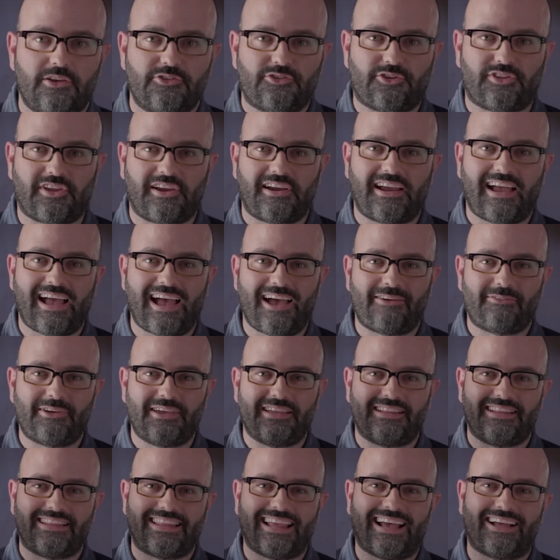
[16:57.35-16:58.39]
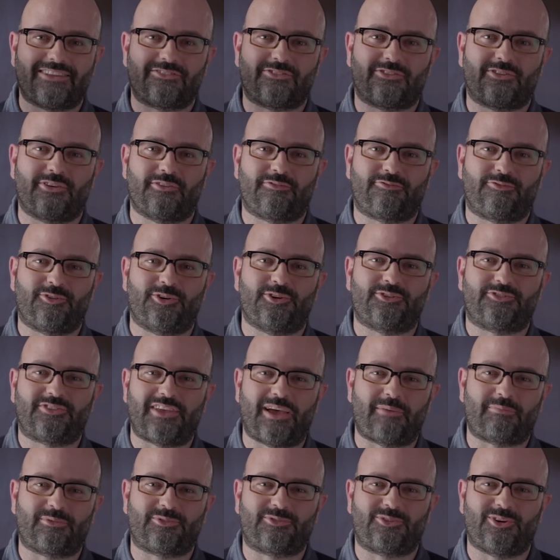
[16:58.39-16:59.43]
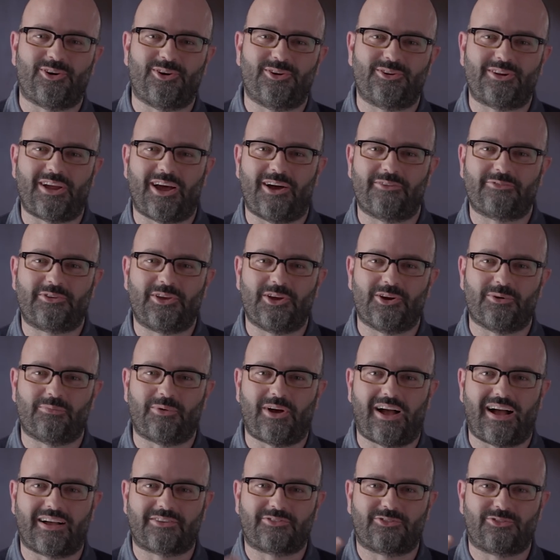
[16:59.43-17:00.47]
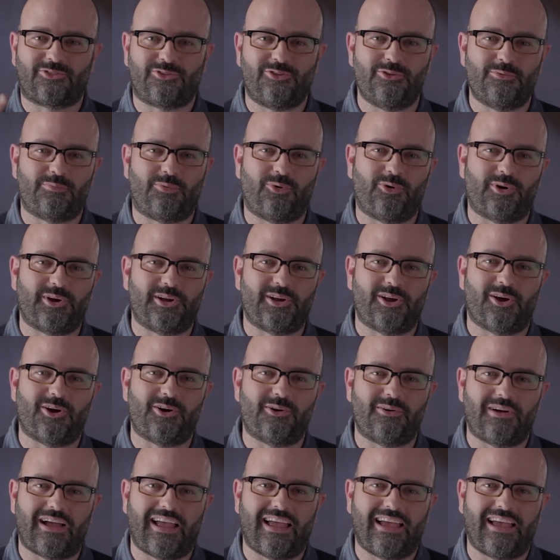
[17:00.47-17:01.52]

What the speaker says: So there you have it. That's the first episode of Gearbox 2.0,